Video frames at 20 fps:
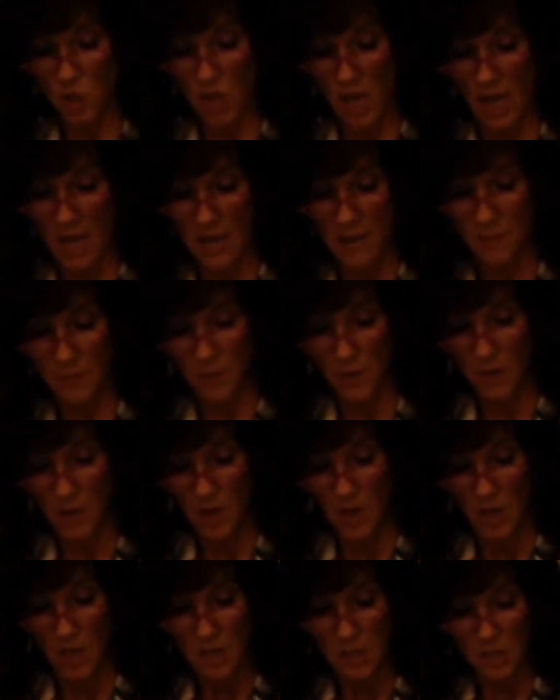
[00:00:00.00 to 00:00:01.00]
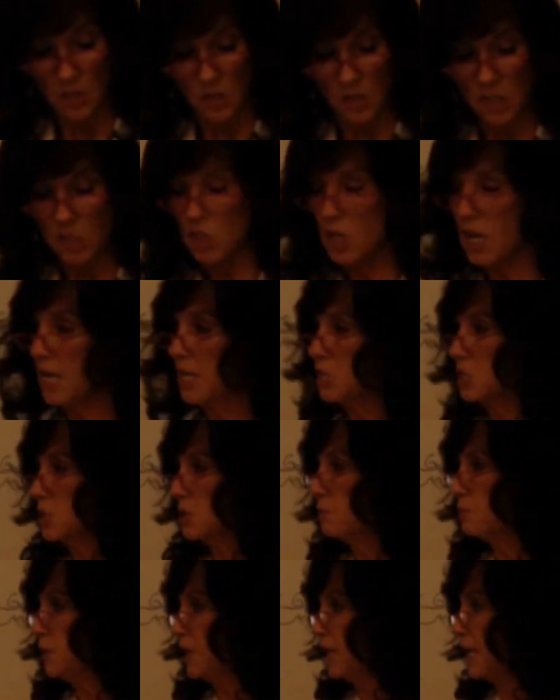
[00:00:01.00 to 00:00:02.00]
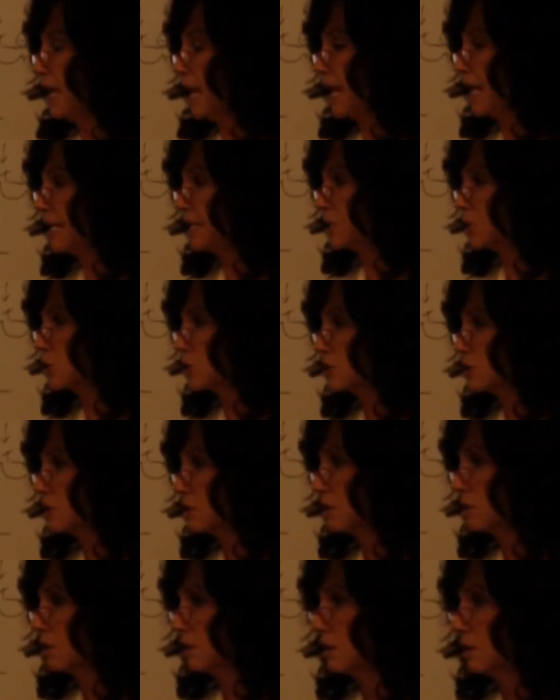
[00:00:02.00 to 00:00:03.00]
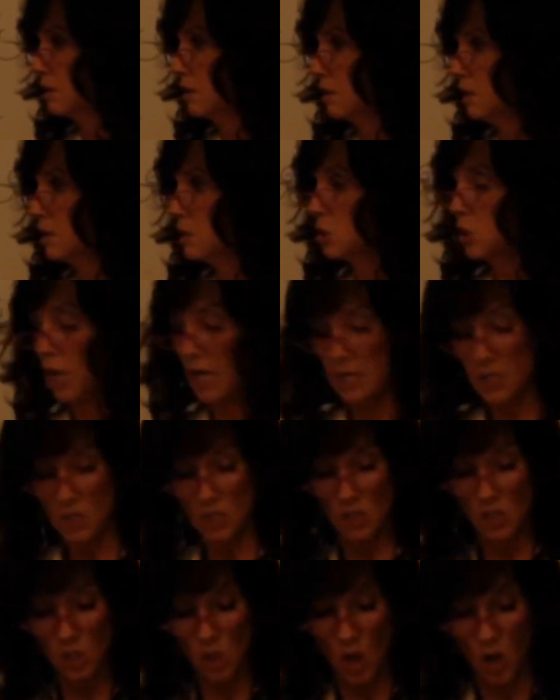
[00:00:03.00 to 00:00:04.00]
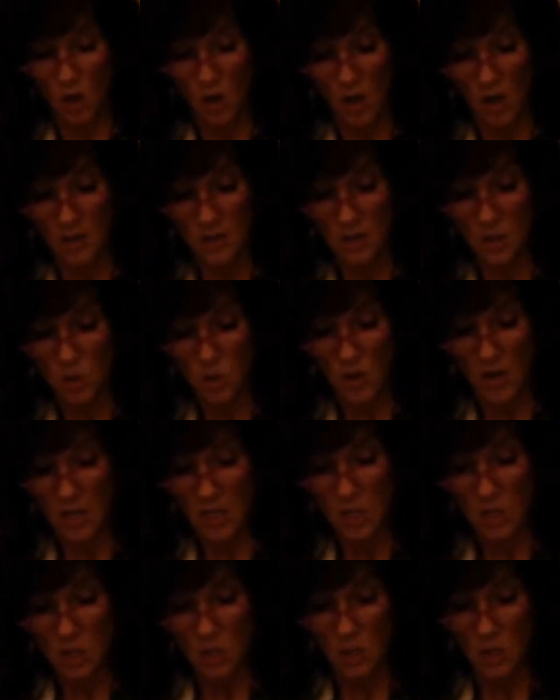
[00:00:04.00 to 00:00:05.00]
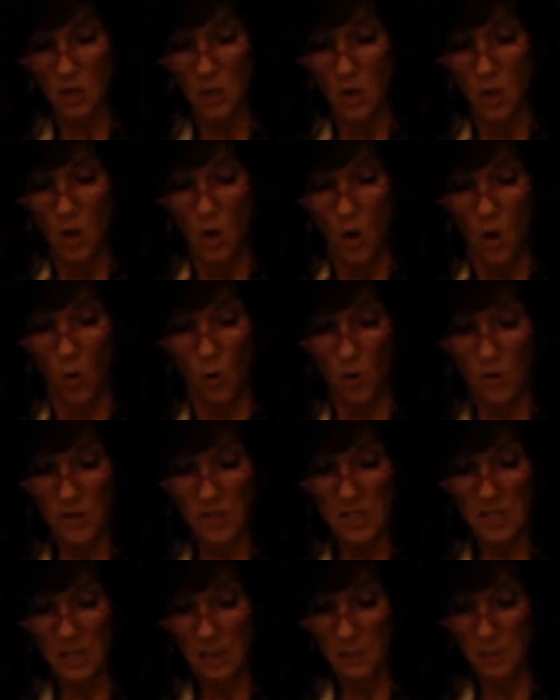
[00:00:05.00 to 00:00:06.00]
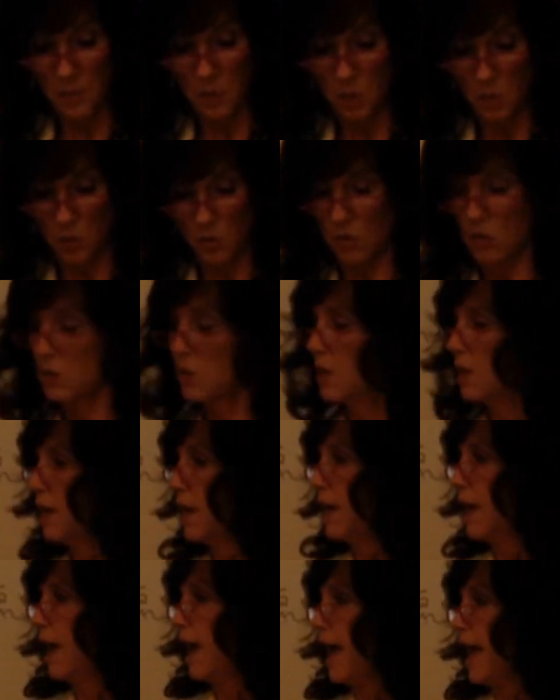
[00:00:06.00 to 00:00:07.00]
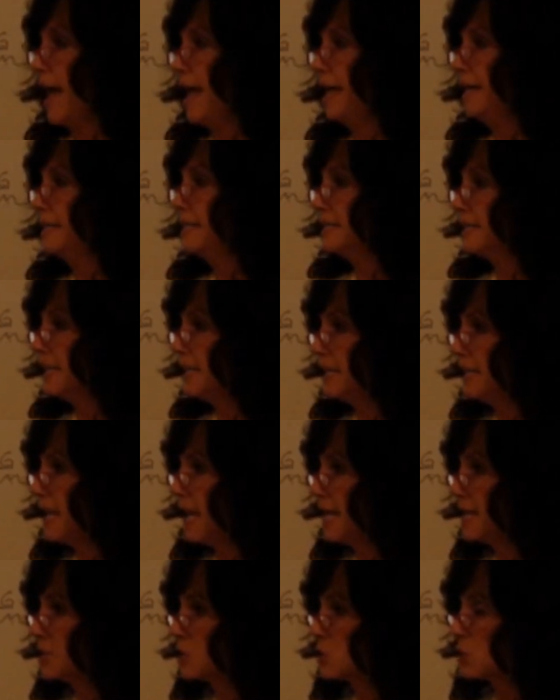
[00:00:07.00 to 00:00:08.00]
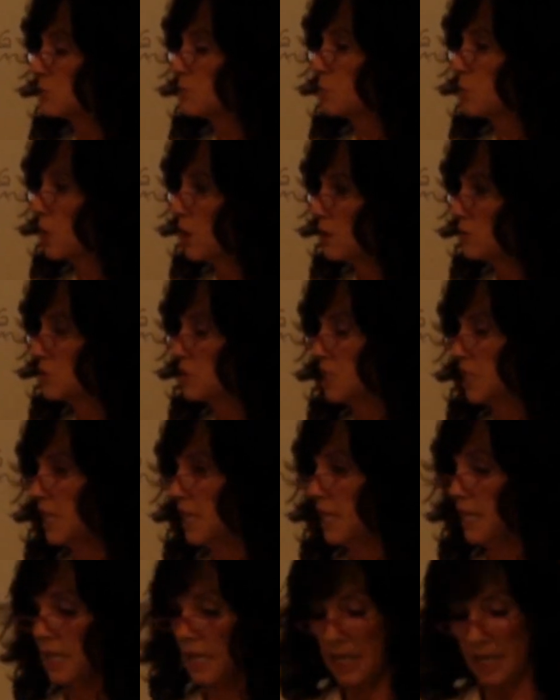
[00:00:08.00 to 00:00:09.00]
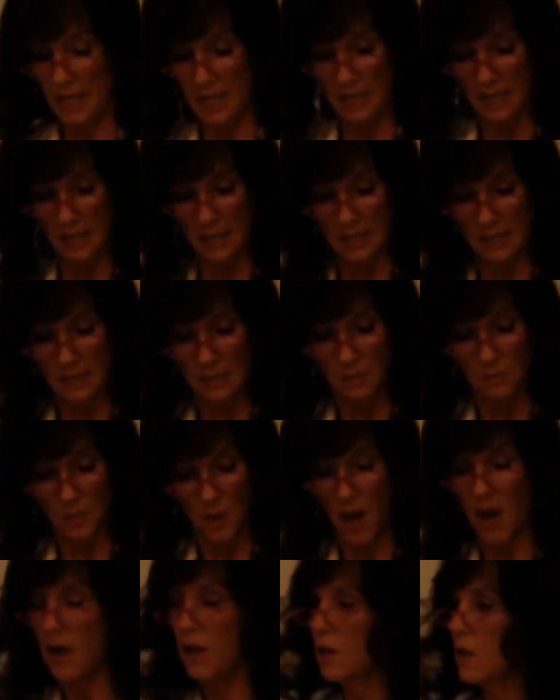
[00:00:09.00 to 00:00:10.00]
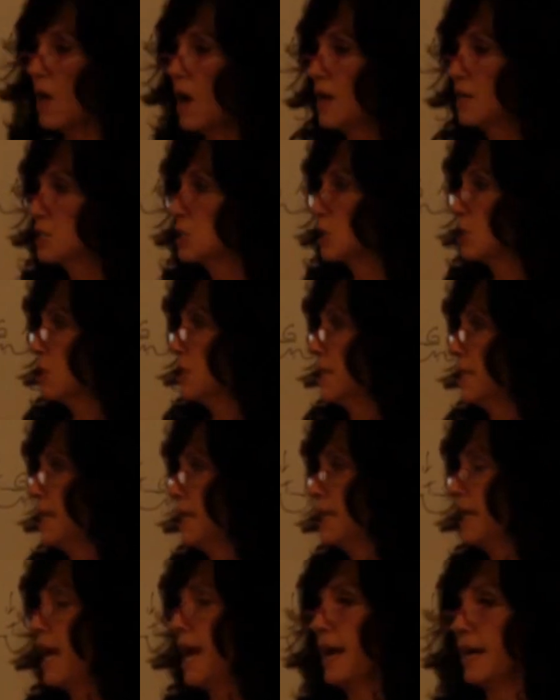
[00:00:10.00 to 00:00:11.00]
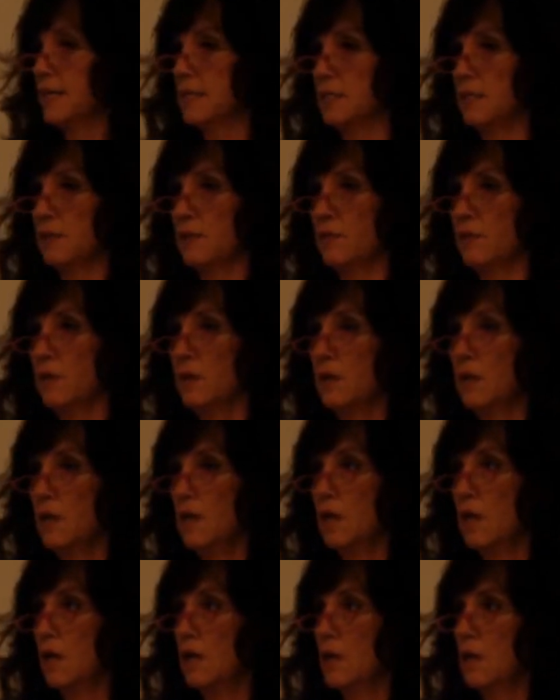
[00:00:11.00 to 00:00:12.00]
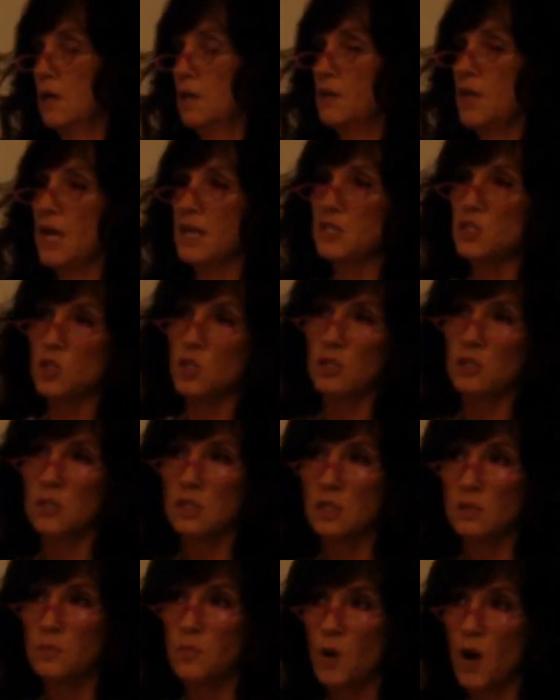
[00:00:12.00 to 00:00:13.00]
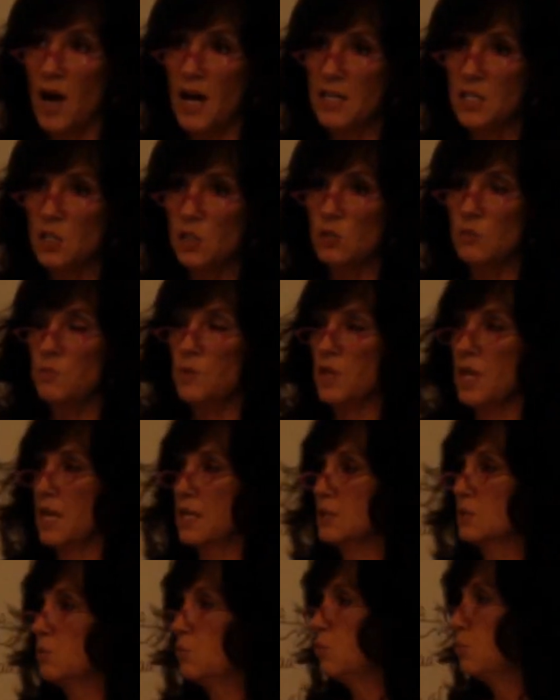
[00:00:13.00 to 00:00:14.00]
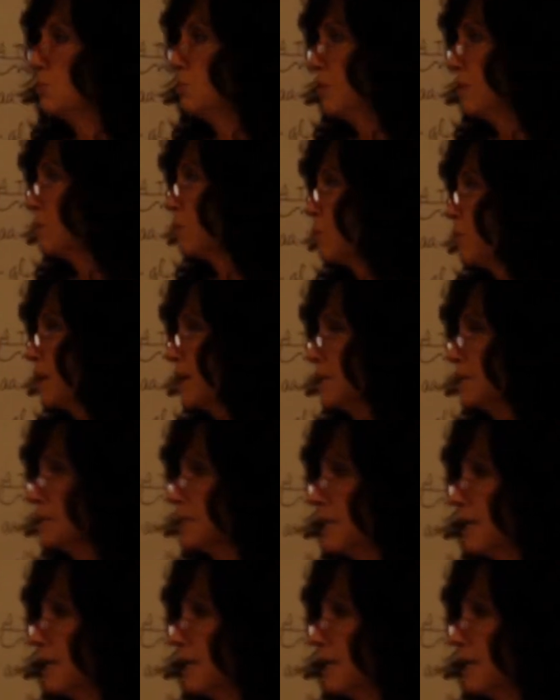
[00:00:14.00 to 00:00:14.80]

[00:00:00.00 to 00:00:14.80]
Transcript: shape due to change in pH, change in salt concentration, or the temperature. A denatured protein is biologically inactive. That shouldn't surprise you because remember what I